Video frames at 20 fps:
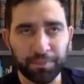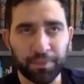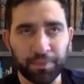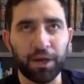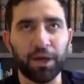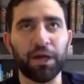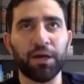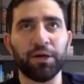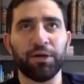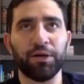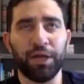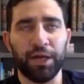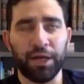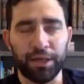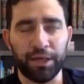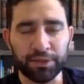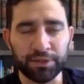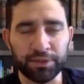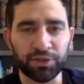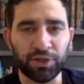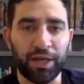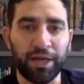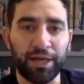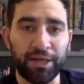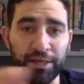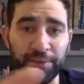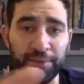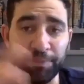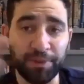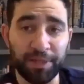In some oh, sense, okay. where people
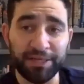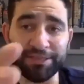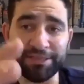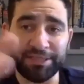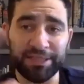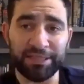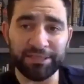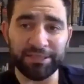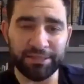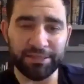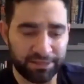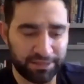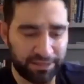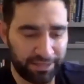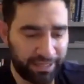walk so back and